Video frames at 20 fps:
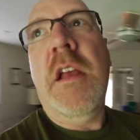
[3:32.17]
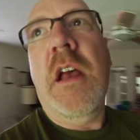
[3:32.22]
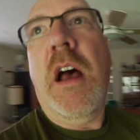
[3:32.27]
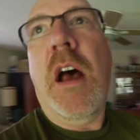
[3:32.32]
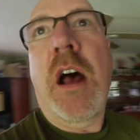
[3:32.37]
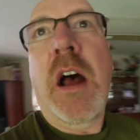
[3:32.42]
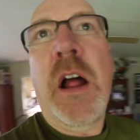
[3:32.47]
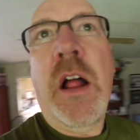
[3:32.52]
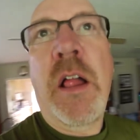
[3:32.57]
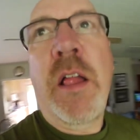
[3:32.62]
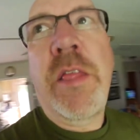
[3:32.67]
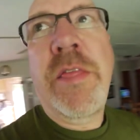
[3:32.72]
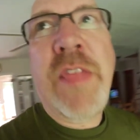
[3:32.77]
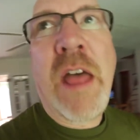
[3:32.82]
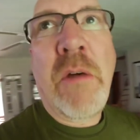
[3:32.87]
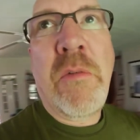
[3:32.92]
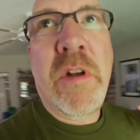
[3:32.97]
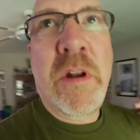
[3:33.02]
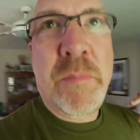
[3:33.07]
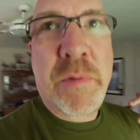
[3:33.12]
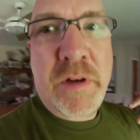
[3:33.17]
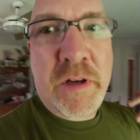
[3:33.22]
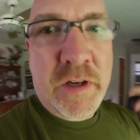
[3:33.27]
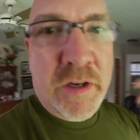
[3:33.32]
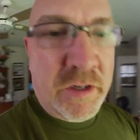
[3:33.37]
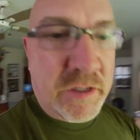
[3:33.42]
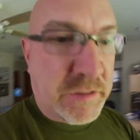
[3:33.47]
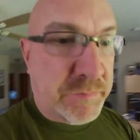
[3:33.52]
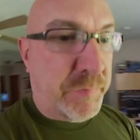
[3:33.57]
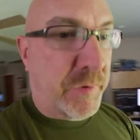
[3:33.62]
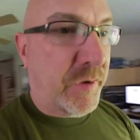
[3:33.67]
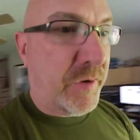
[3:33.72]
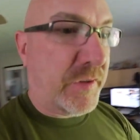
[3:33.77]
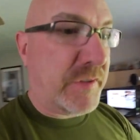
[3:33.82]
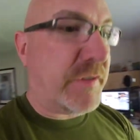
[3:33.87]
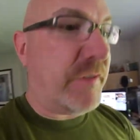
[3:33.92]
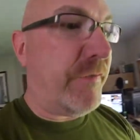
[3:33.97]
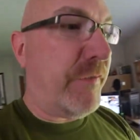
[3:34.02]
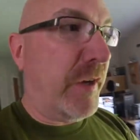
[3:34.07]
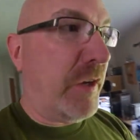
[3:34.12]
Uh, that would have been an
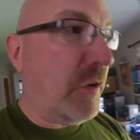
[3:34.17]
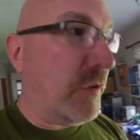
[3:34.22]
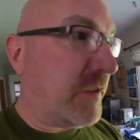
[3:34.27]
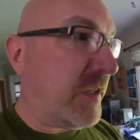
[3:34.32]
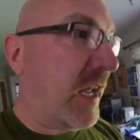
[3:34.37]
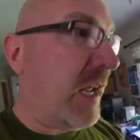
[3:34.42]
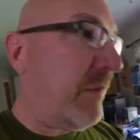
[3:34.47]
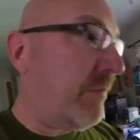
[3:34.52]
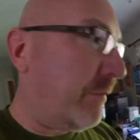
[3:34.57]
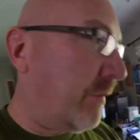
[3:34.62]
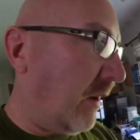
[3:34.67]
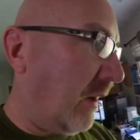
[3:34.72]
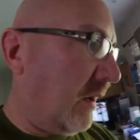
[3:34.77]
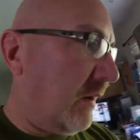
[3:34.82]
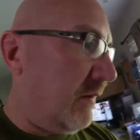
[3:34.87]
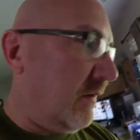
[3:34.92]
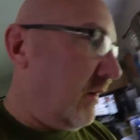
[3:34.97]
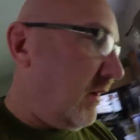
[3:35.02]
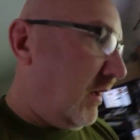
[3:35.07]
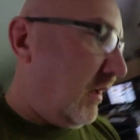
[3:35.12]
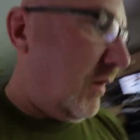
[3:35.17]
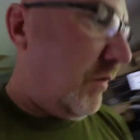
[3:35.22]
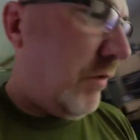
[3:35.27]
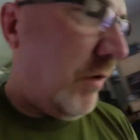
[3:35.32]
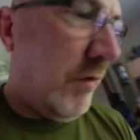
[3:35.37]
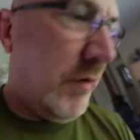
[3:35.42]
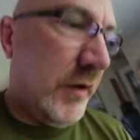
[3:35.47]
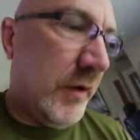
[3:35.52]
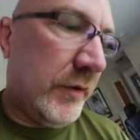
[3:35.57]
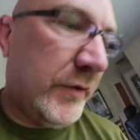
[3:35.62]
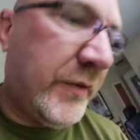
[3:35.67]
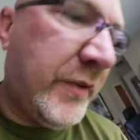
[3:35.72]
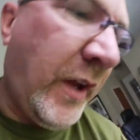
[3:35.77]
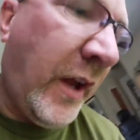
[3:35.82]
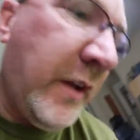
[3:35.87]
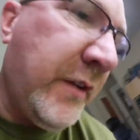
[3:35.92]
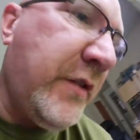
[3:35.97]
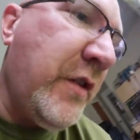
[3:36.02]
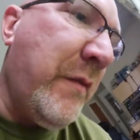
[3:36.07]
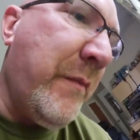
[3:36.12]
experience to videotape, but we were just
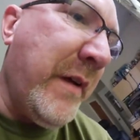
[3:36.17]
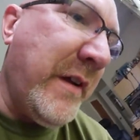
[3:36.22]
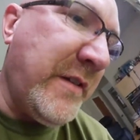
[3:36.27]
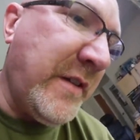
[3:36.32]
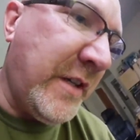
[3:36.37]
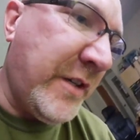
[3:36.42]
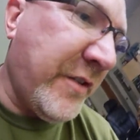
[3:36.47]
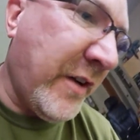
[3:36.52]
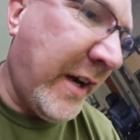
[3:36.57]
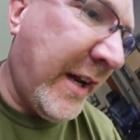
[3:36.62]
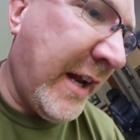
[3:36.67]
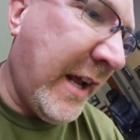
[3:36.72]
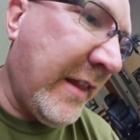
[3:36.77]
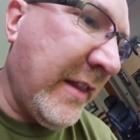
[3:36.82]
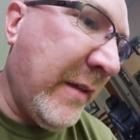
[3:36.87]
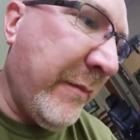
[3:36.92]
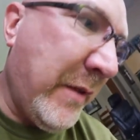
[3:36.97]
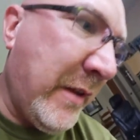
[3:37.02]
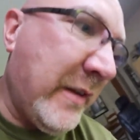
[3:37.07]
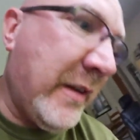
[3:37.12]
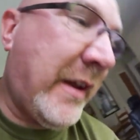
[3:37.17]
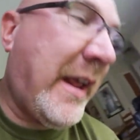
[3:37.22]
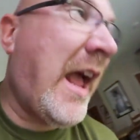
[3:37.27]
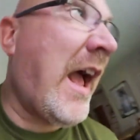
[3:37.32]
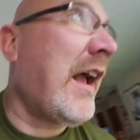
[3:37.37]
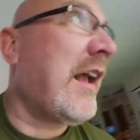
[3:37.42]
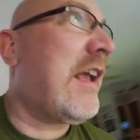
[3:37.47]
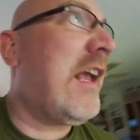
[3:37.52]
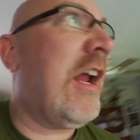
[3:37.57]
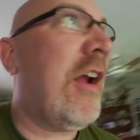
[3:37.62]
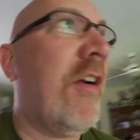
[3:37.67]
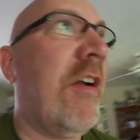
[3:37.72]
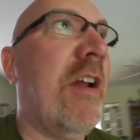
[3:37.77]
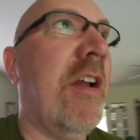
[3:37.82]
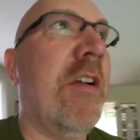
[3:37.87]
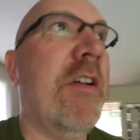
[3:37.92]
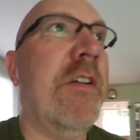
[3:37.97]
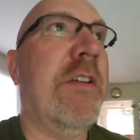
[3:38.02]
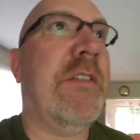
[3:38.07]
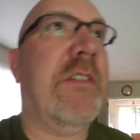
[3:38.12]
uh, too busy trying to get them in the cat
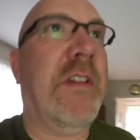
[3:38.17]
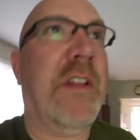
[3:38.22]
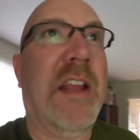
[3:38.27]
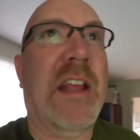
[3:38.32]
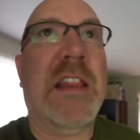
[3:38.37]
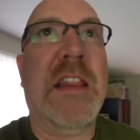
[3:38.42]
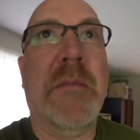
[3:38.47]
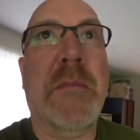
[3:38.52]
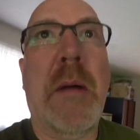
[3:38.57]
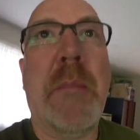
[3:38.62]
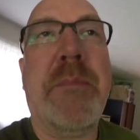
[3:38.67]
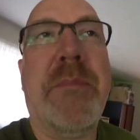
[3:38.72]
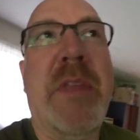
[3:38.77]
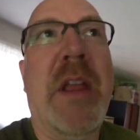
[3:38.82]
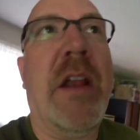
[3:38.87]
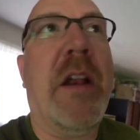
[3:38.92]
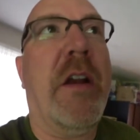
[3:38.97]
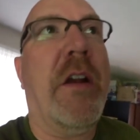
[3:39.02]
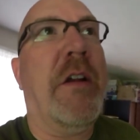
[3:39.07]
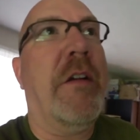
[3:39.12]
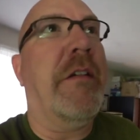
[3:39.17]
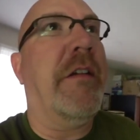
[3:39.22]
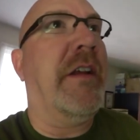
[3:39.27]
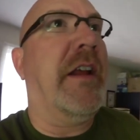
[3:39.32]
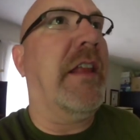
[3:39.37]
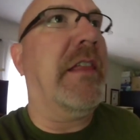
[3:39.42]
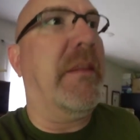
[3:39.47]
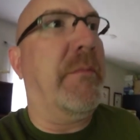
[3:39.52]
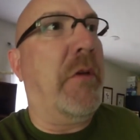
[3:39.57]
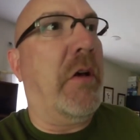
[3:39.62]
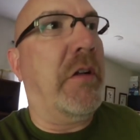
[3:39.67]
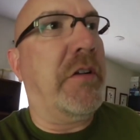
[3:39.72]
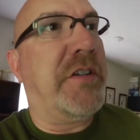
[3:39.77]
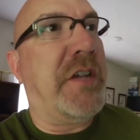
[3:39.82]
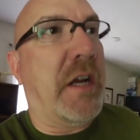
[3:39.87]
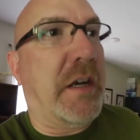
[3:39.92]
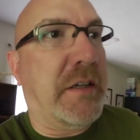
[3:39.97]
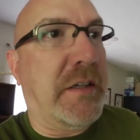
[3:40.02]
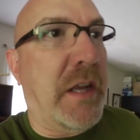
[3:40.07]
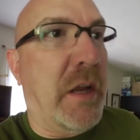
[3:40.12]
carriers and getting them up there and getting them all
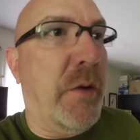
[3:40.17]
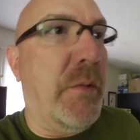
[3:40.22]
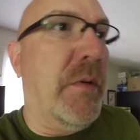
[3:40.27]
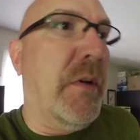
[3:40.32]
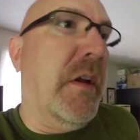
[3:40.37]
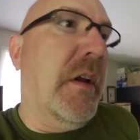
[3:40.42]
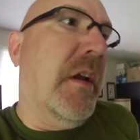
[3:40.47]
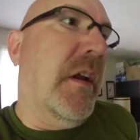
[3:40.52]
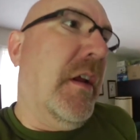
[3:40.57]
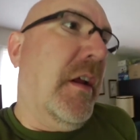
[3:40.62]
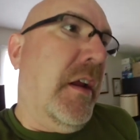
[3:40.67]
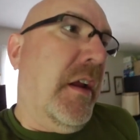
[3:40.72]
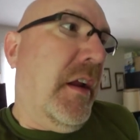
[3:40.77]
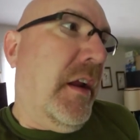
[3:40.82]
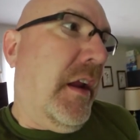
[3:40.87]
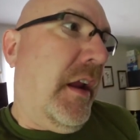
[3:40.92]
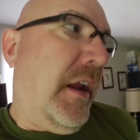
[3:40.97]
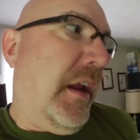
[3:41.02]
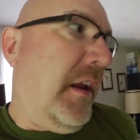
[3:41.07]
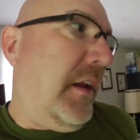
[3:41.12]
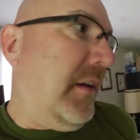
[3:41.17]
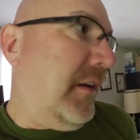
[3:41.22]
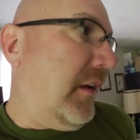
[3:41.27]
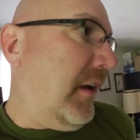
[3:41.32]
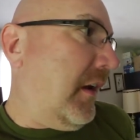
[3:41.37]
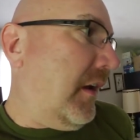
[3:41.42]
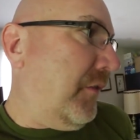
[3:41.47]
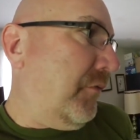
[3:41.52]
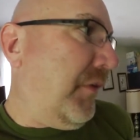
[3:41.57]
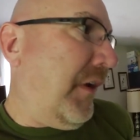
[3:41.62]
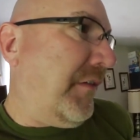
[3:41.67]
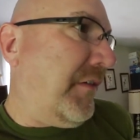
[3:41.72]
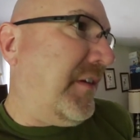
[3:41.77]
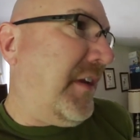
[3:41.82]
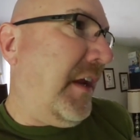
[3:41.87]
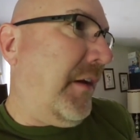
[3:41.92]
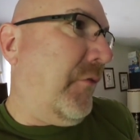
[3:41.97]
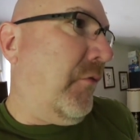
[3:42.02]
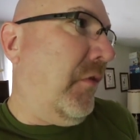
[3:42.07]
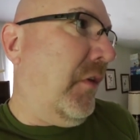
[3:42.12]
checked out. And uh, we had to
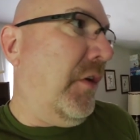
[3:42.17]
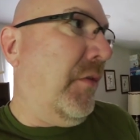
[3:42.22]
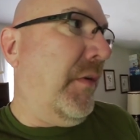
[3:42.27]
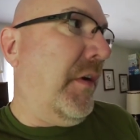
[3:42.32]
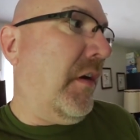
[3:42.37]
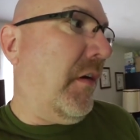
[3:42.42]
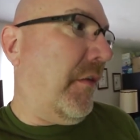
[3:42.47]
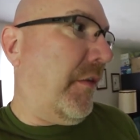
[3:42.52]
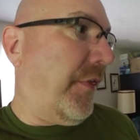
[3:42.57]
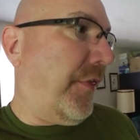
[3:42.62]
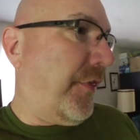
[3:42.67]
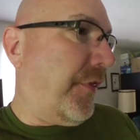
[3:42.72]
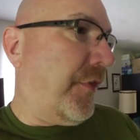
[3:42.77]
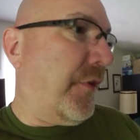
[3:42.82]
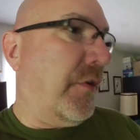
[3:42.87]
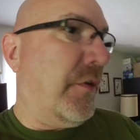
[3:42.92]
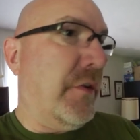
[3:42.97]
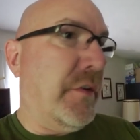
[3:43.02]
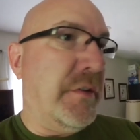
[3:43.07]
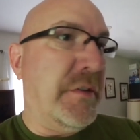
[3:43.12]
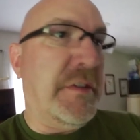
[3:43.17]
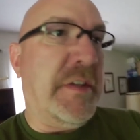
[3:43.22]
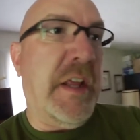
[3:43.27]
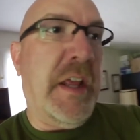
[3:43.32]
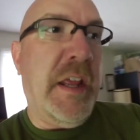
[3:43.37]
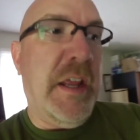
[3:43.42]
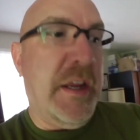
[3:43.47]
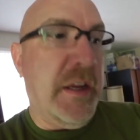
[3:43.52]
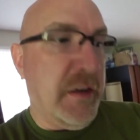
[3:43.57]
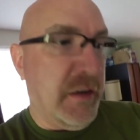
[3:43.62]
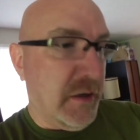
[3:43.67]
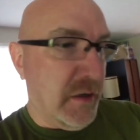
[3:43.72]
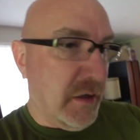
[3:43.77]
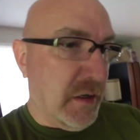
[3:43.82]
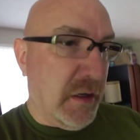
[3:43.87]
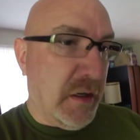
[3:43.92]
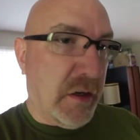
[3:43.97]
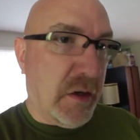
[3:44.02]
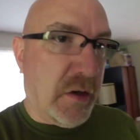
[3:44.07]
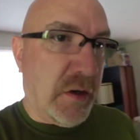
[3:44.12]
take Louie on Thursday.
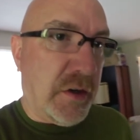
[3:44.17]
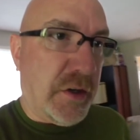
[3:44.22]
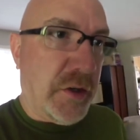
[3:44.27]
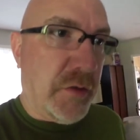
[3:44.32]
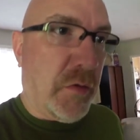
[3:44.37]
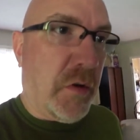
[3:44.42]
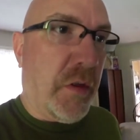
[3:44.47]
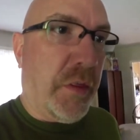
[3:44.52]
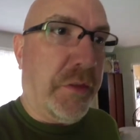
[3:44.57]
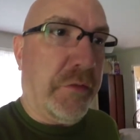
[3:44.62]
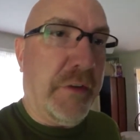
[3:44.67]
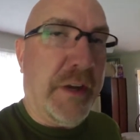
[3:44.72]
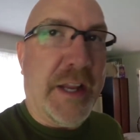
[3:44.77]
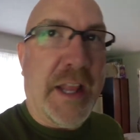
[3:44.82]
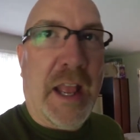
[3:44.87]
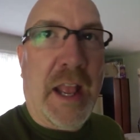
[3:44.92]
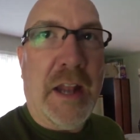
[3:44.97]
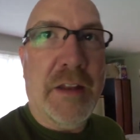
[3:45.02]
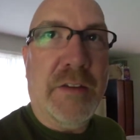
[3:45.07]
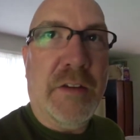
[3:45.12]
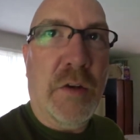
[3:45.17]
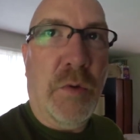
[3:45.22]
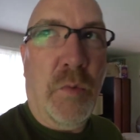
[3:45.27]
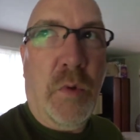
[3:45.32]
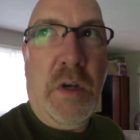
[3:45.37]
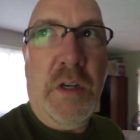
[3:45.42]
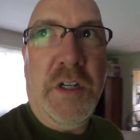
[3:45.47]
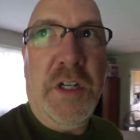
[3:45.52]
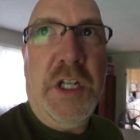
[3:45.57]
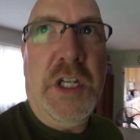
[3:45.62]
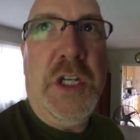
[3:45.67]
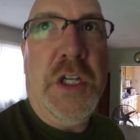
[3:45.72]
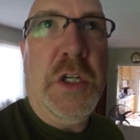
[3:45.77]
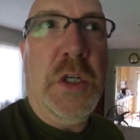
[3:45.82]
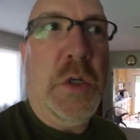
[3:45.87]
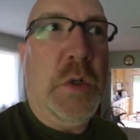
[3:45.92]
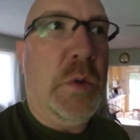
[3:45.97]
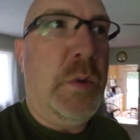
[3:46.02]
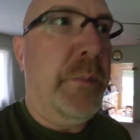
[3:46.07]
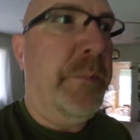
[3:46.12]
Couldn't do all three cats in one
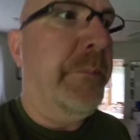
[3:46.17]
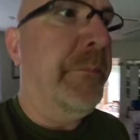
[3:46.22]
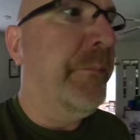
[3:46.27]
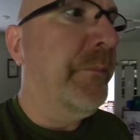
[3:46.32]
go.